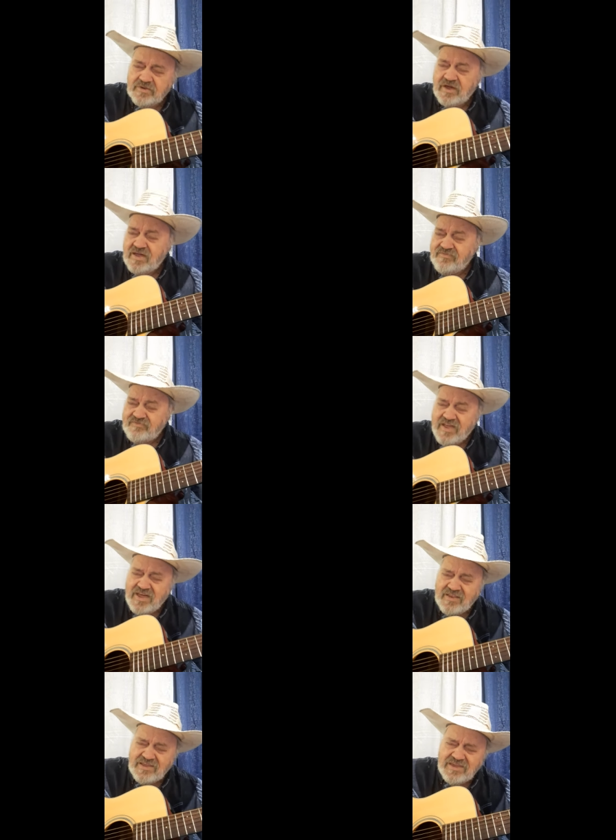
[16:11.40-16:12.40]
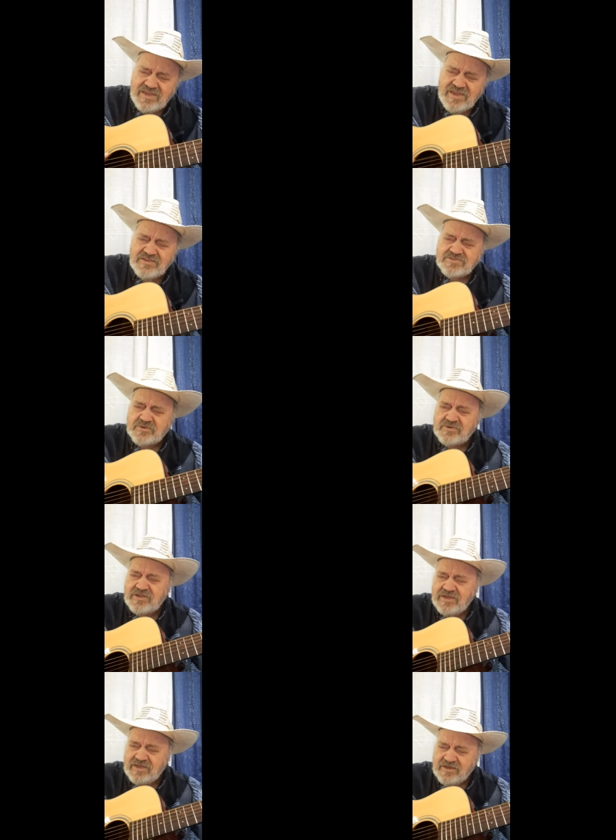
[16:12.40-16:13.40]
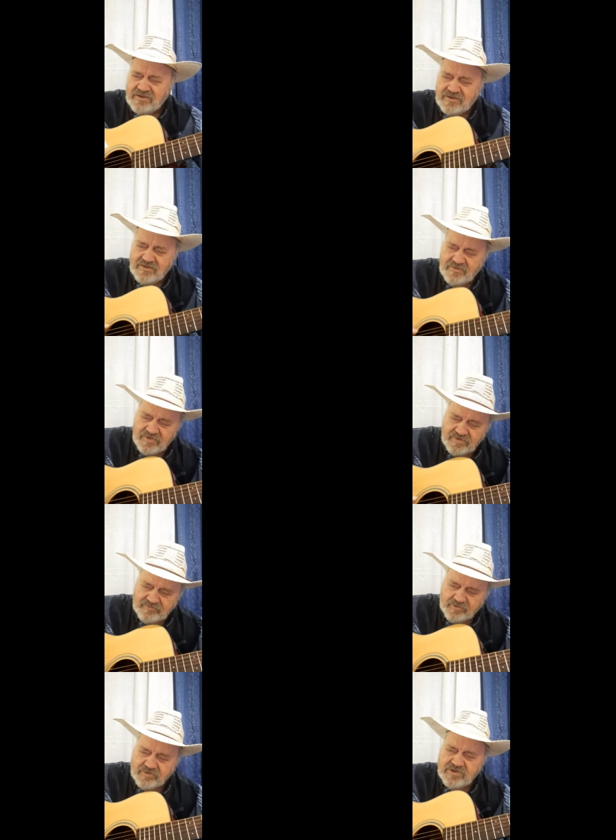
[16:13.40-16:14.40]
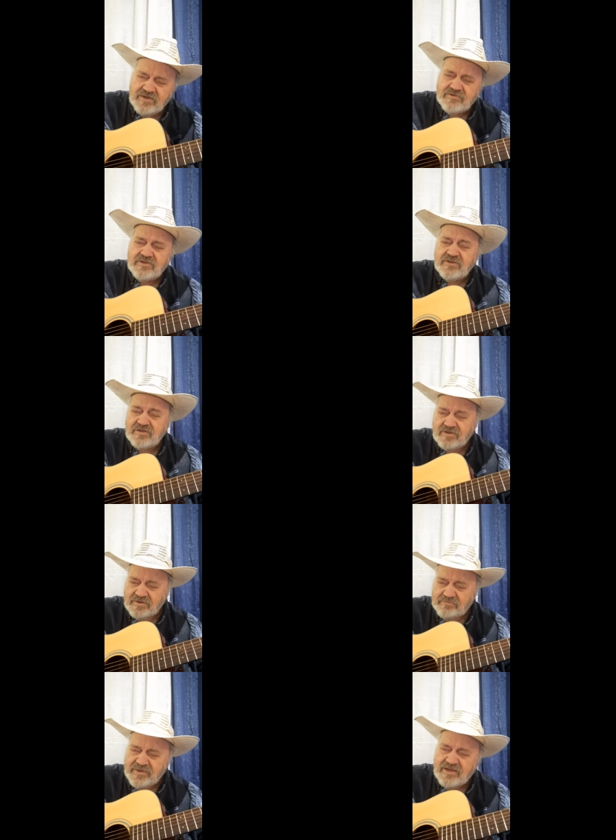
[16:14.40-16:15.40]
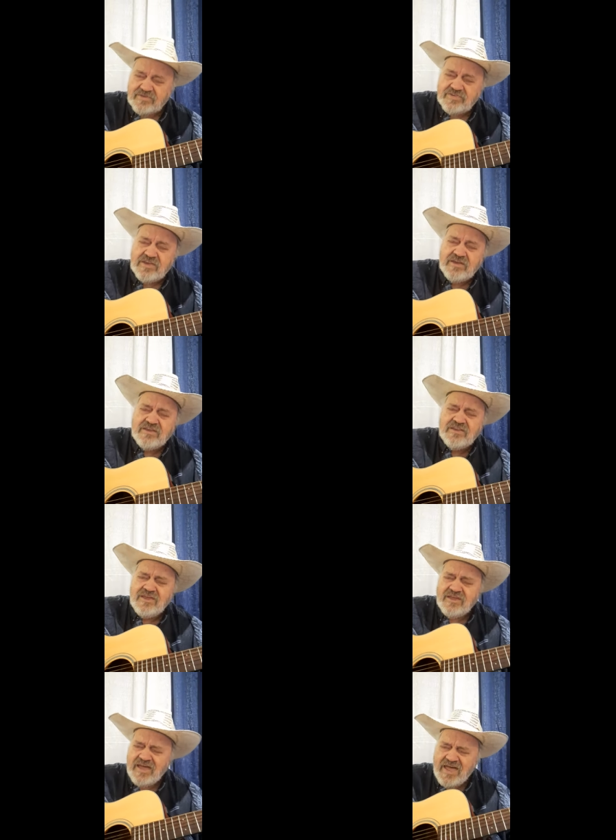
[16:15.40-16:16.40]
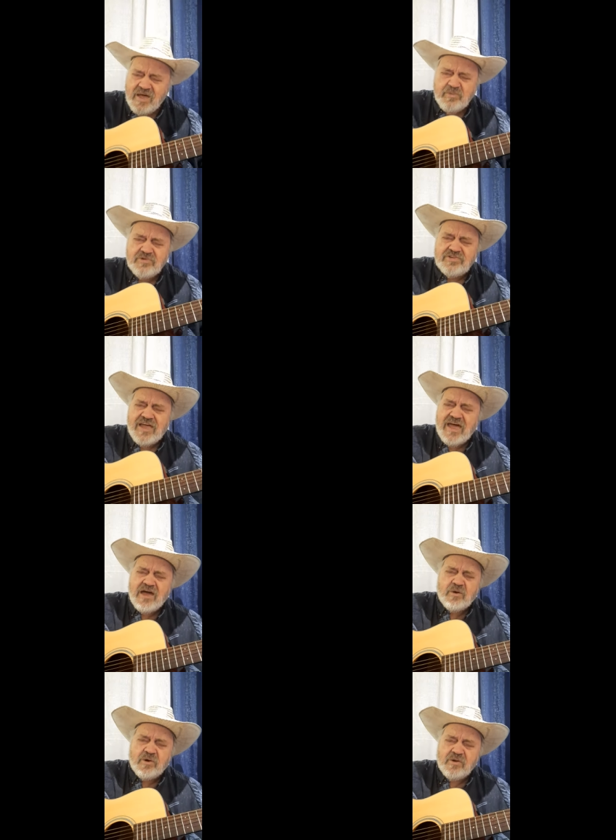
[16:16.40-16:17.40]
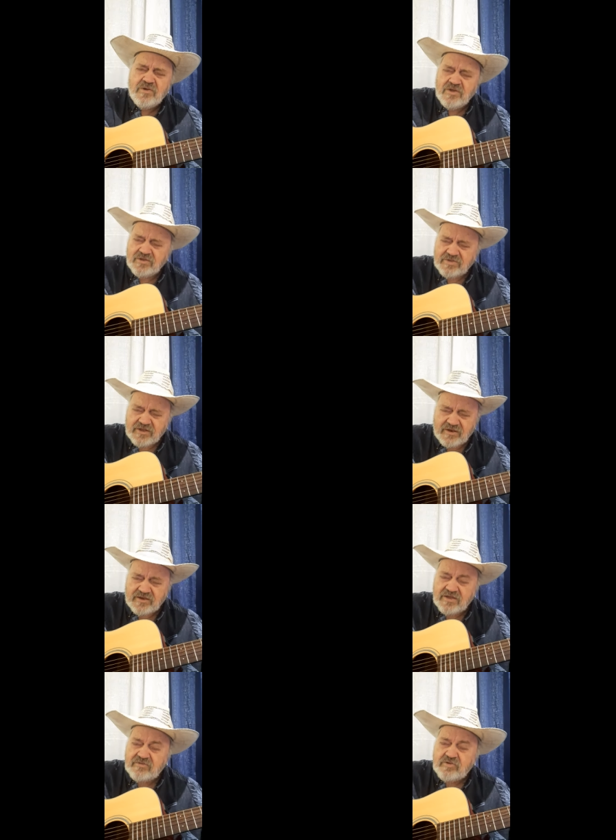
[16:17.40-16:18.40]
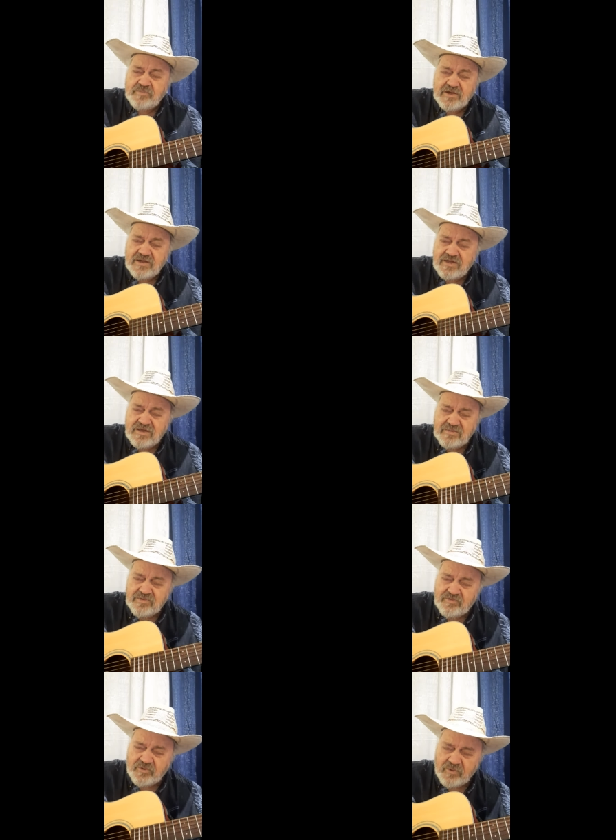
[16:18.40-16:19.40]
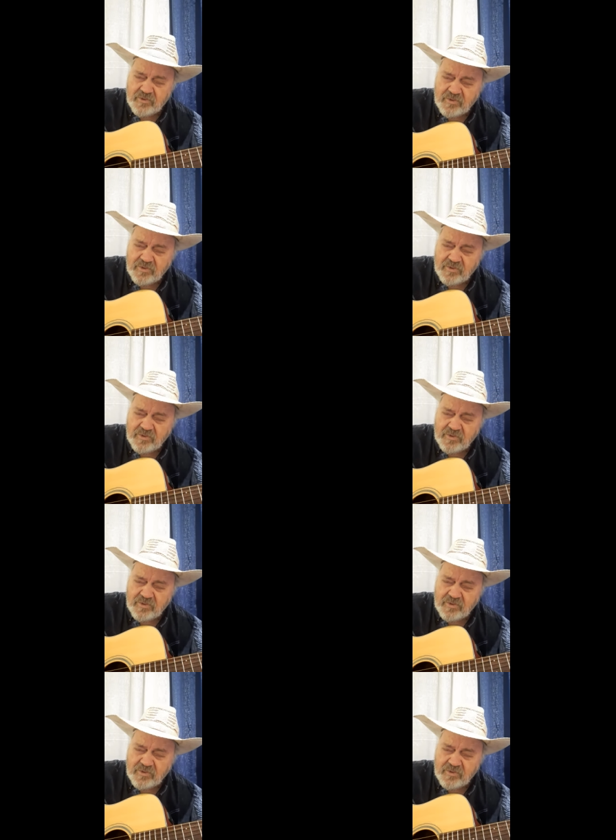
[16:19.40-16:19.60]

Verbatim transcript: I finally entered in, forgiven of my sin. I was higher than I'd ever been before.